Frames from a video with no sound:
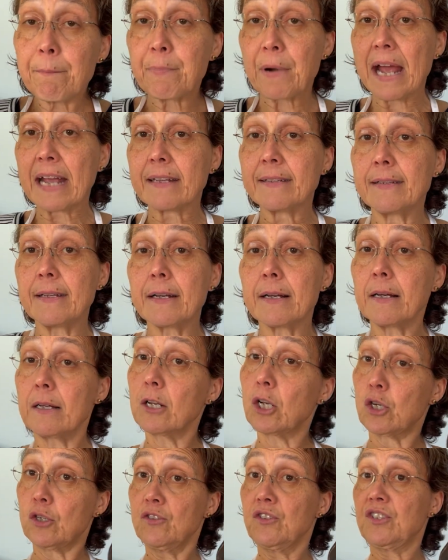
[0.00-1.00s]
practical
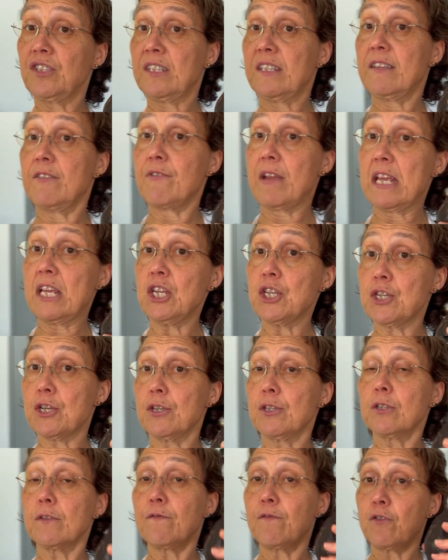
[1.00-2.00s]

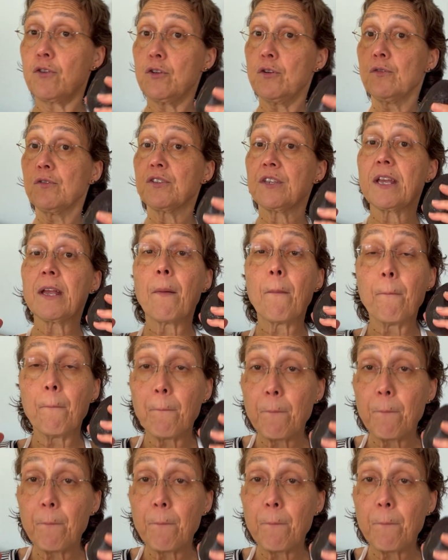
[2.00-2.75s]
considerations for using